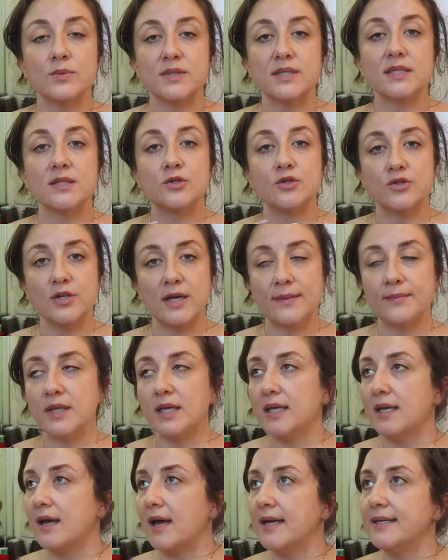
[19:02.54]
was
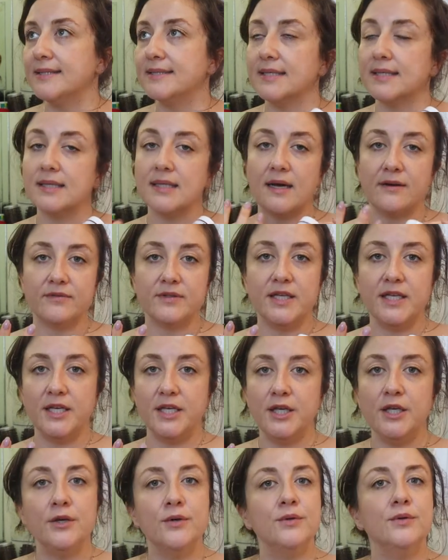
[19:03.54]
extremely nice, lovely to
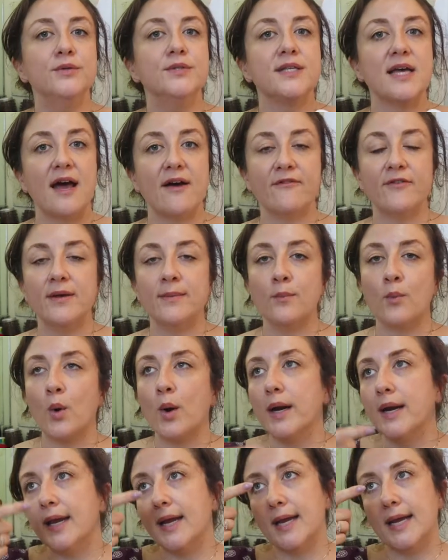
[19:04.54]
use every
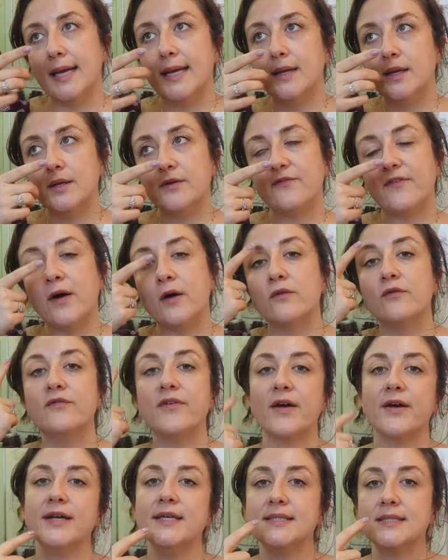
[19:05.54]
morning. It felt
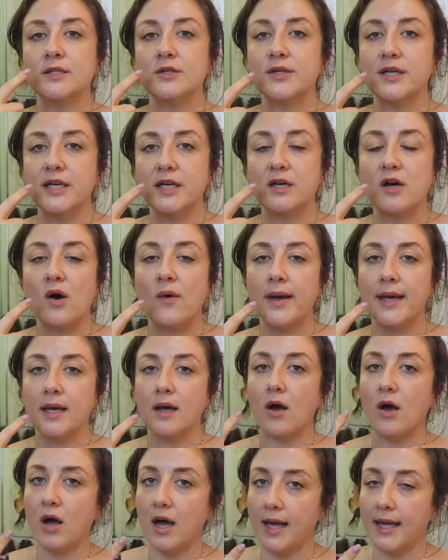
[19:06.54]
very silky
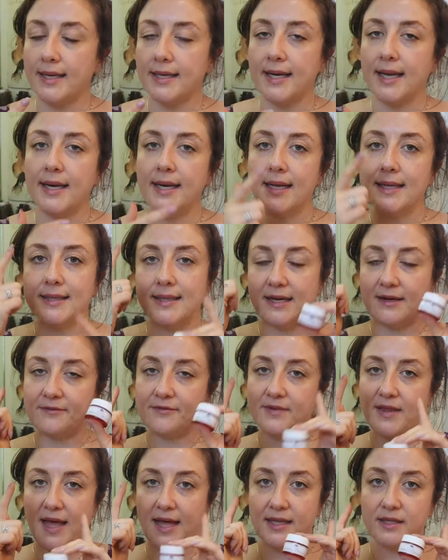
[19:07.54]
going on and it
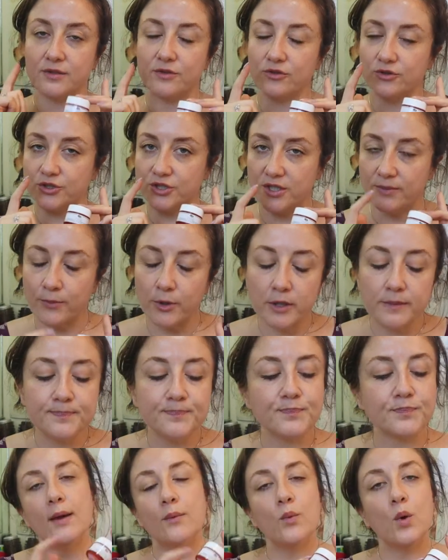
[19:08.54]
left that little
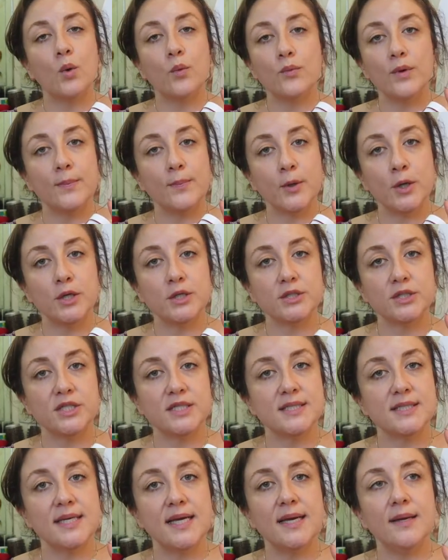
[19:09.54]
shimmer. I won't
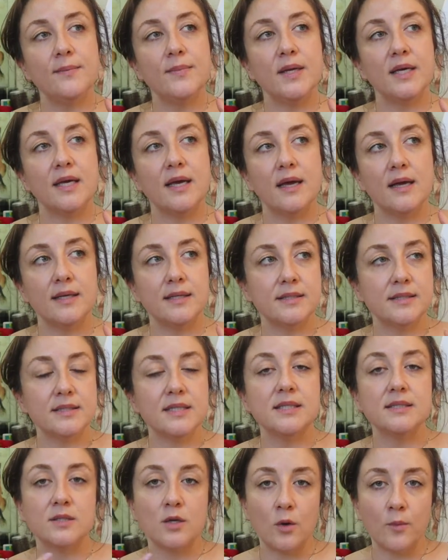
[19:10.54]
repurchase it because
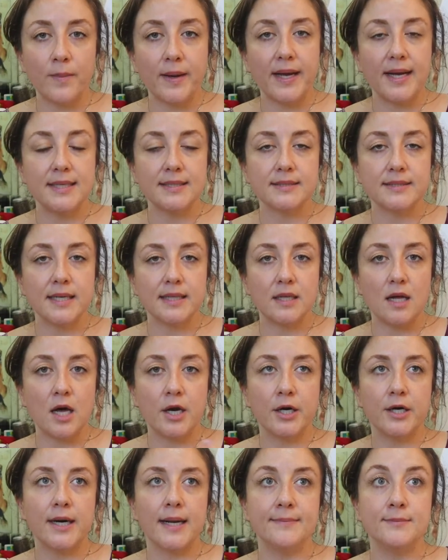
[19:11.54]
it's owned by Estee
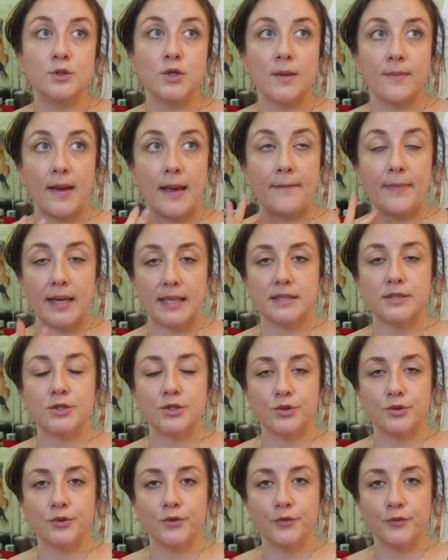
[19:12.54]
Lauder and I'm doing my
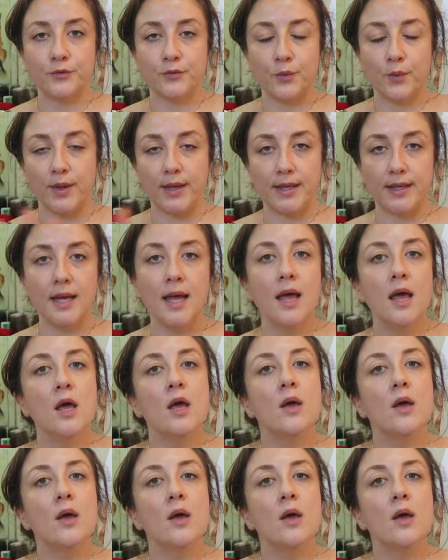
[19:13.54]
best to avoid